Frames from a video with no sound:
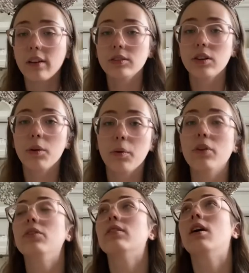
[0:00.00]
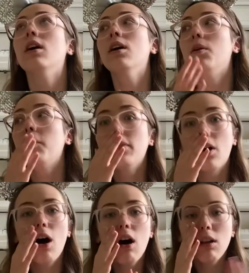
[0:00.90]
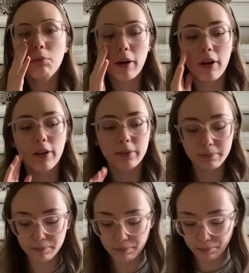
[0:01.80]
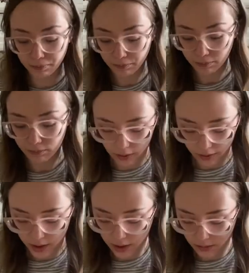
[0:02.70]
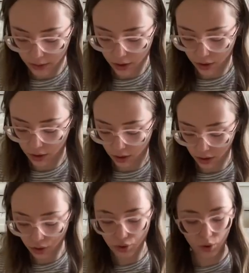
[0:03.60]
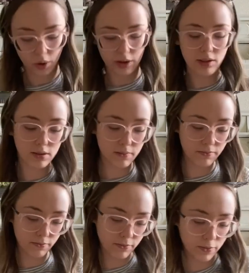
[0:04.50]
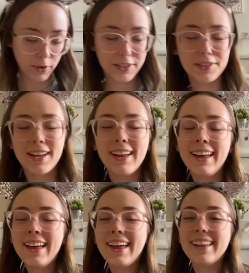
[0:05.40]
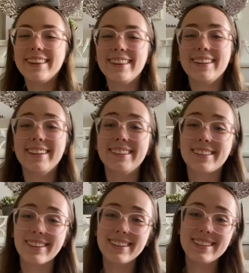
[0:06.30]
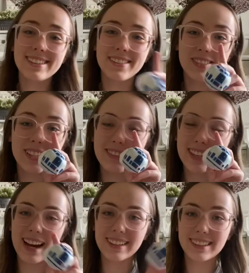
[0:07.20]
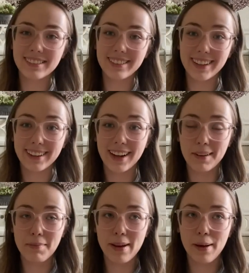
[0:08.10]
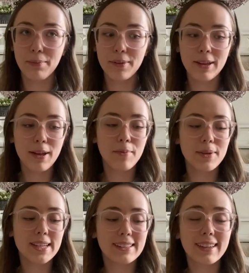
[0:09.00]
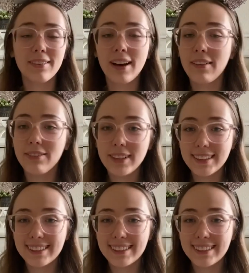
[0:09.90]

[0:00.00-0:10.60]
Star Wars with all of my heart. But first, I'm gonna show you the droids, which these droid Tsum Tsums actually really crack me up because they don't have feet.